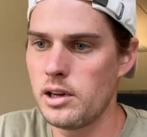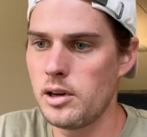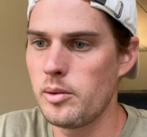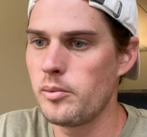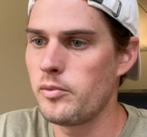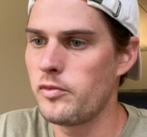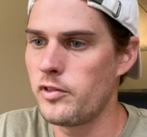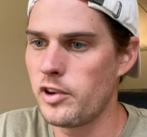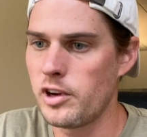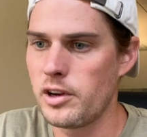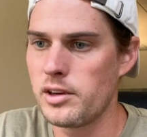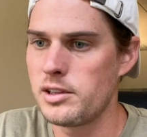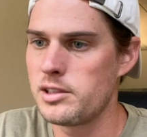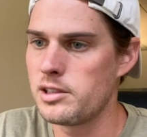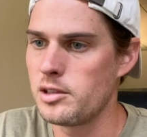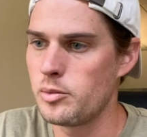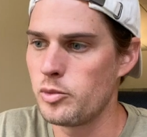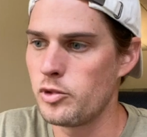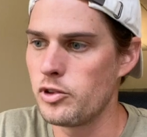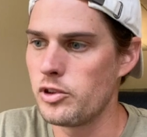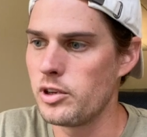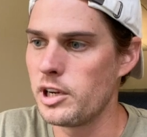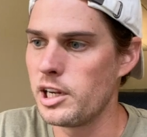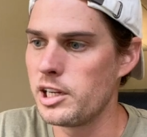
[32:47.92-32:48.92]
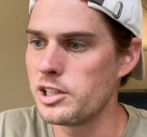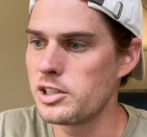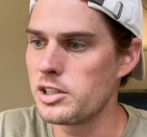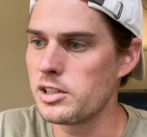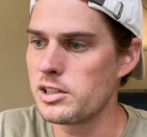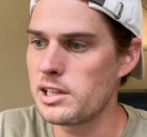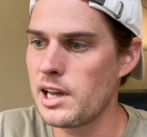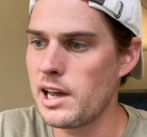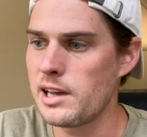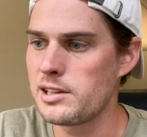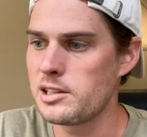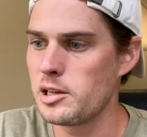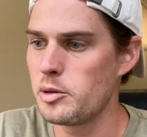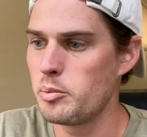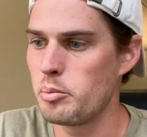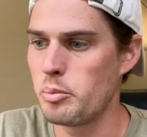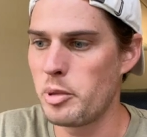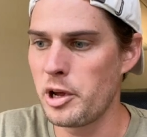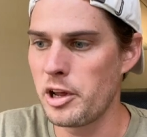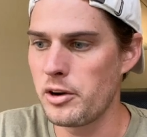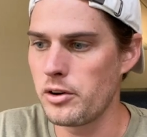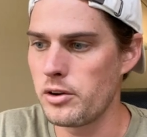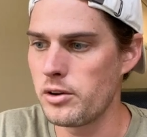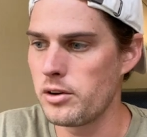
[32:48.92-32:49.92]
Yep, very similar. It just has a
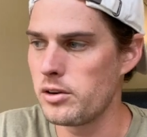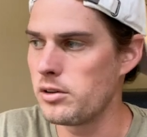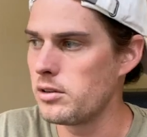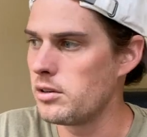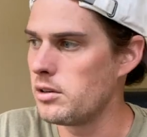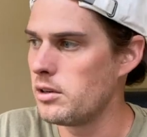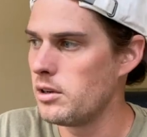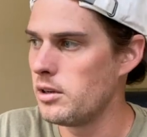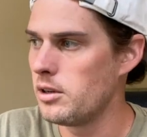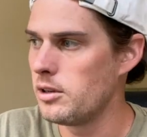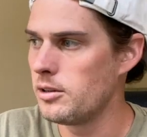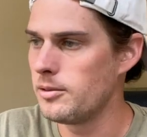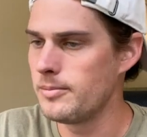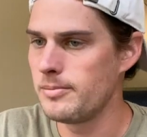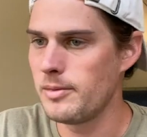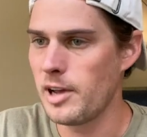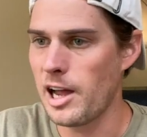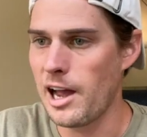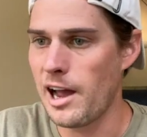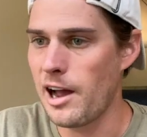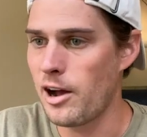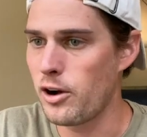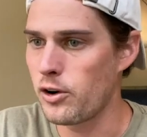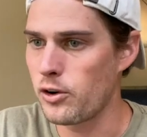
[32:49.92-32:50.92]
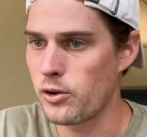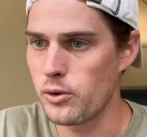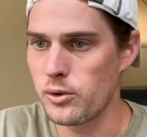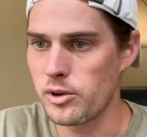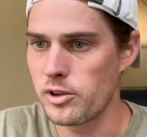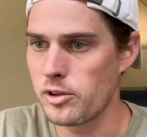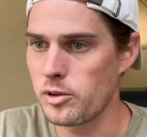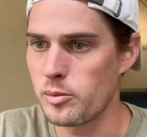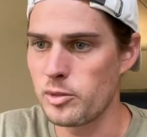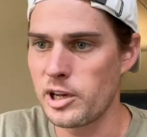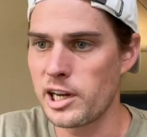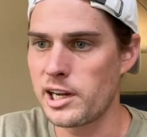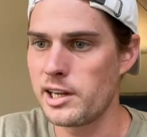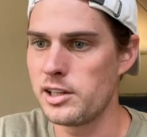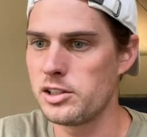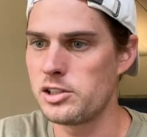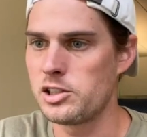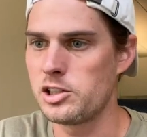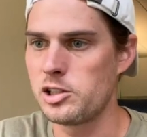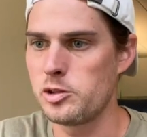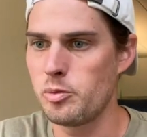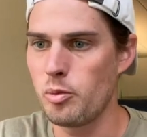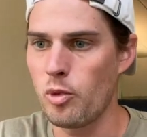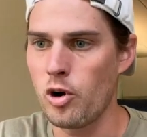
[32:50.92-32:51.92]
better algorithm. Like,
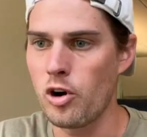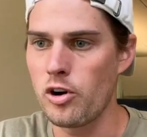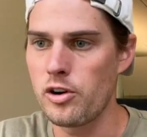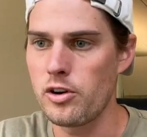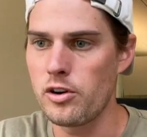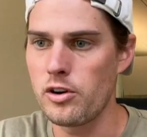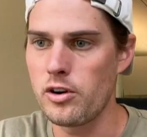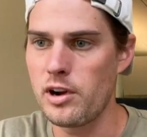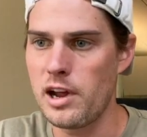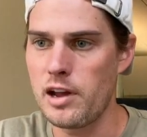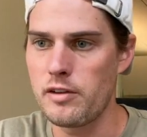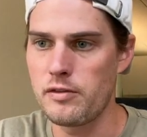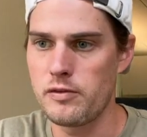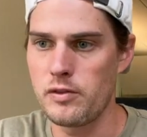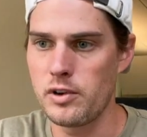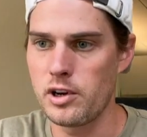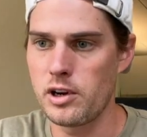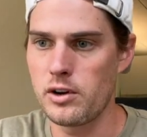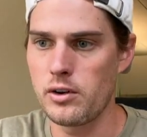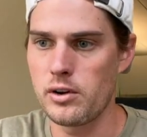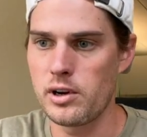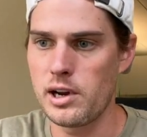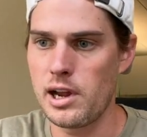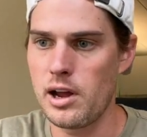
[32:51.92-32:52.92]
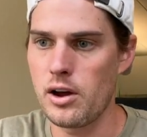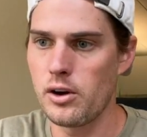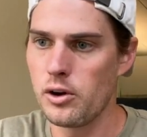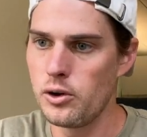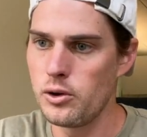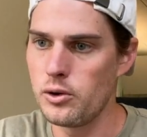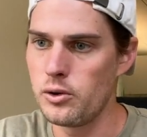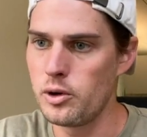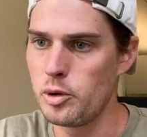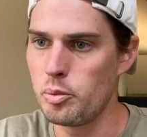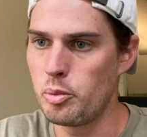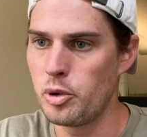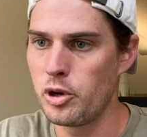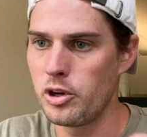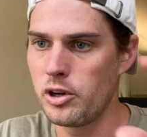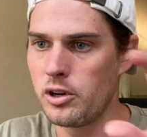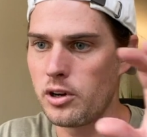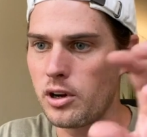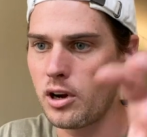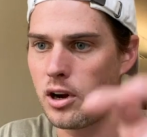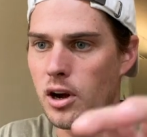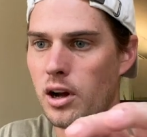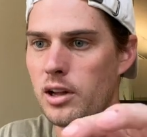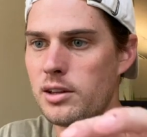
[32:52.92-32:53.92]
it's smarter at figuring out who to put
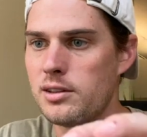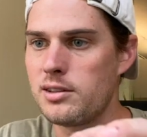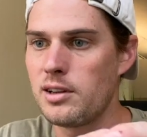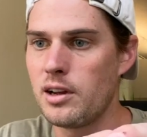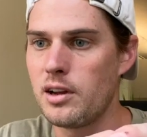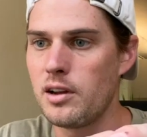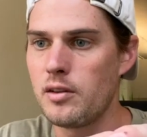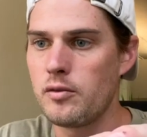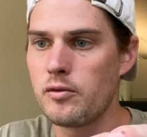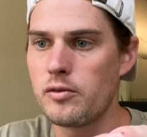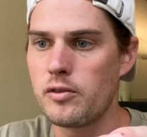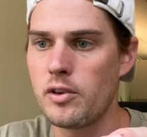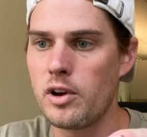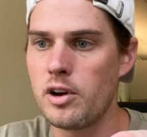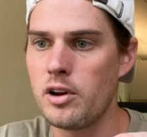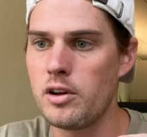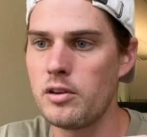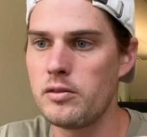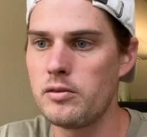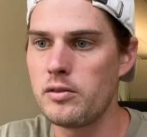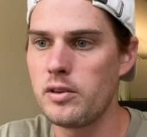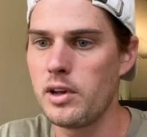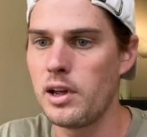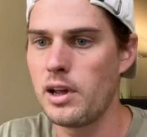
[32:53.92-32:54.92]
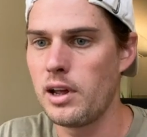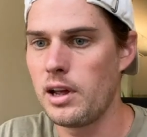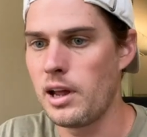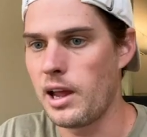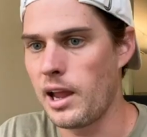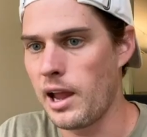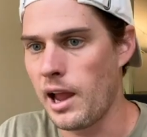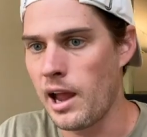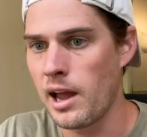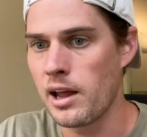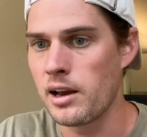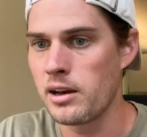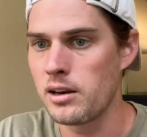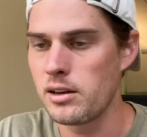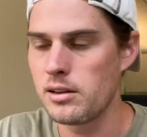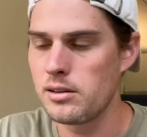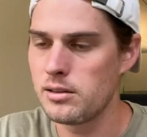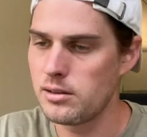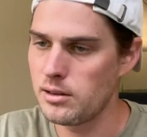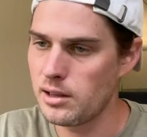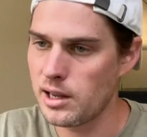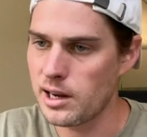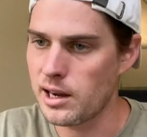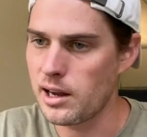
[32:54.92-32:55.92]
your content in front of,
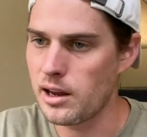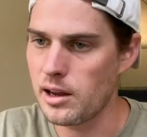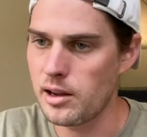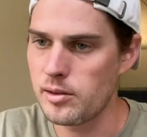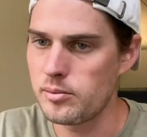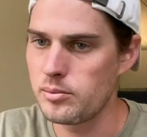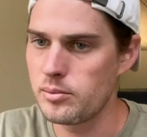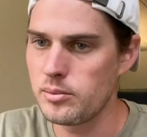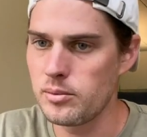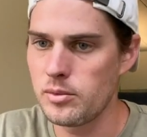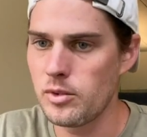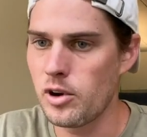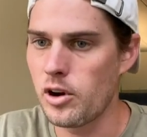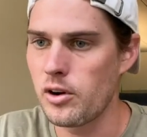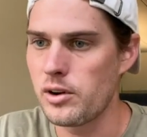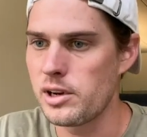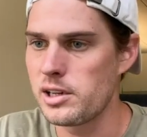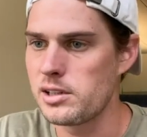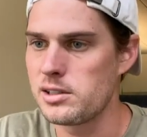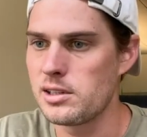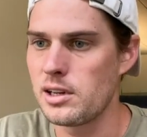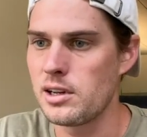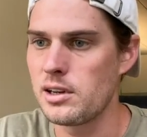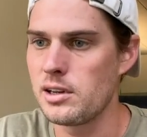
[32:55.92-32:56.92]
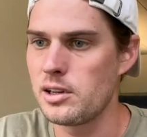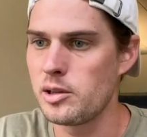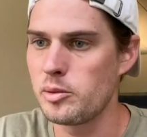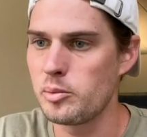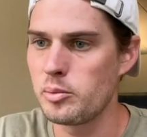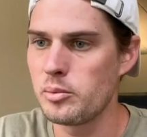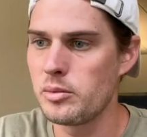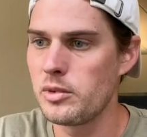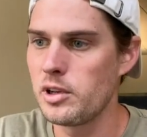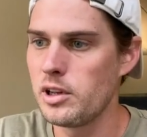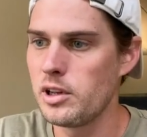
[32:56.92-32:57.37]
and like I already said, it